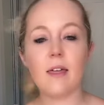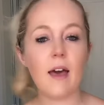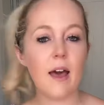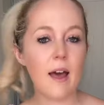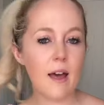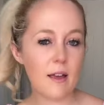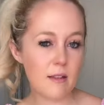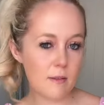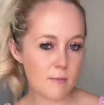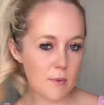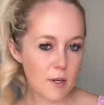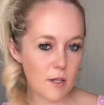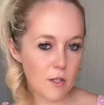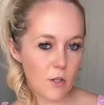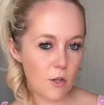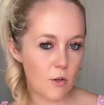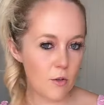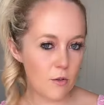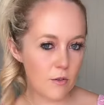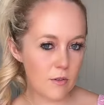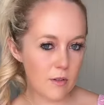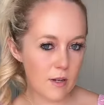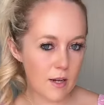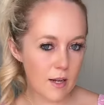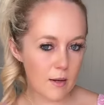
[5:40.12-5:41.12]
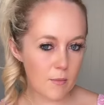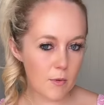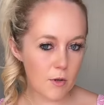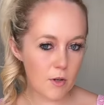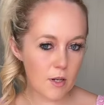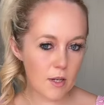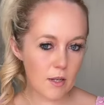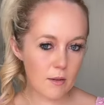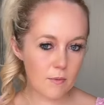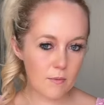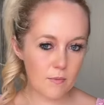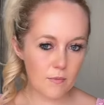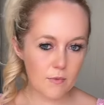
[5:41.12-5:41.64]
that has my username on
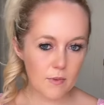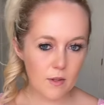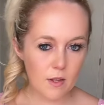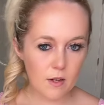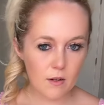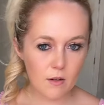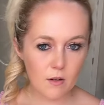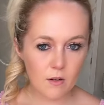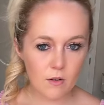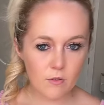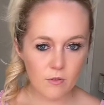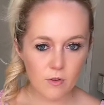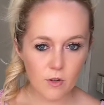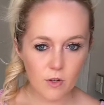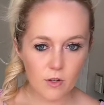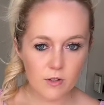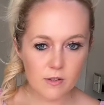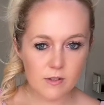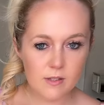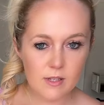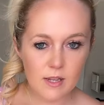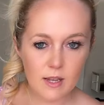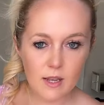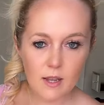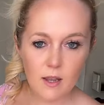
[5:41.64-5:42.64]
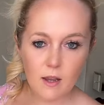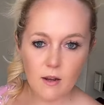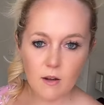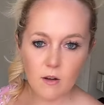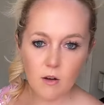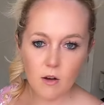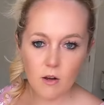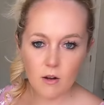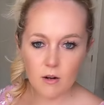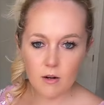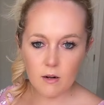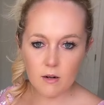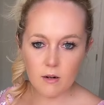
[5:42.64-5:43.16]
it. I don't know if you can see. I
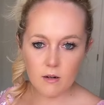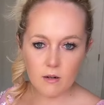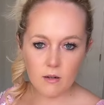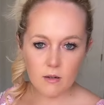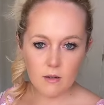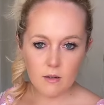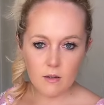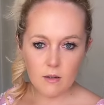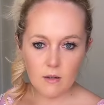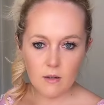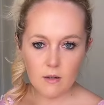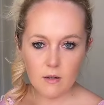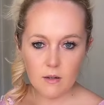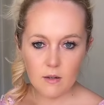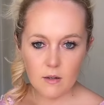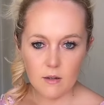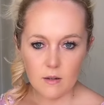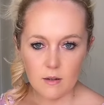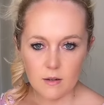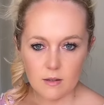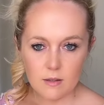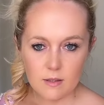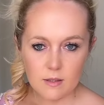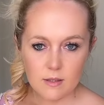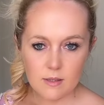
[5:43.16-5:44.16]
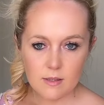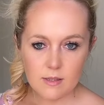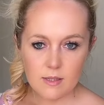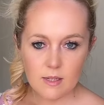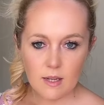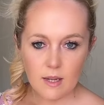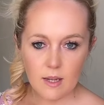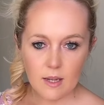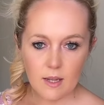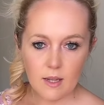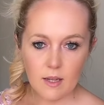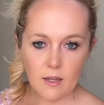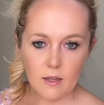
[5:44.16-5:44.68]
can't
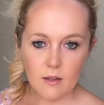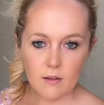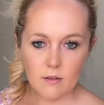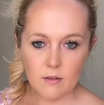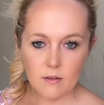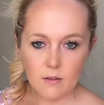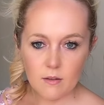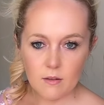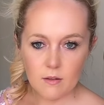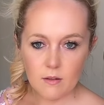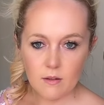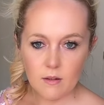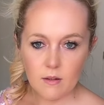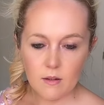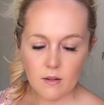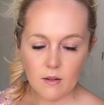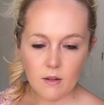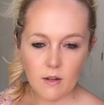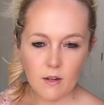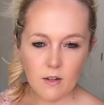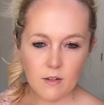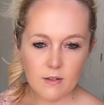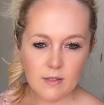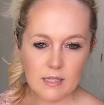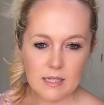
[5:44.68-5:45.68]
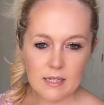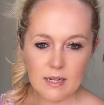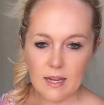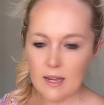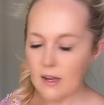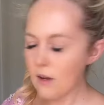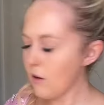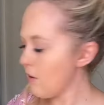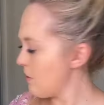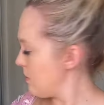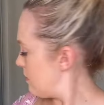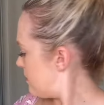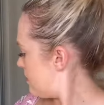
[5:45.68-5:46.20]
see. Can you see
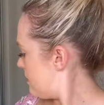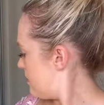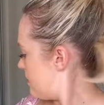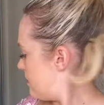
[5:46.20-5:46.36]
now?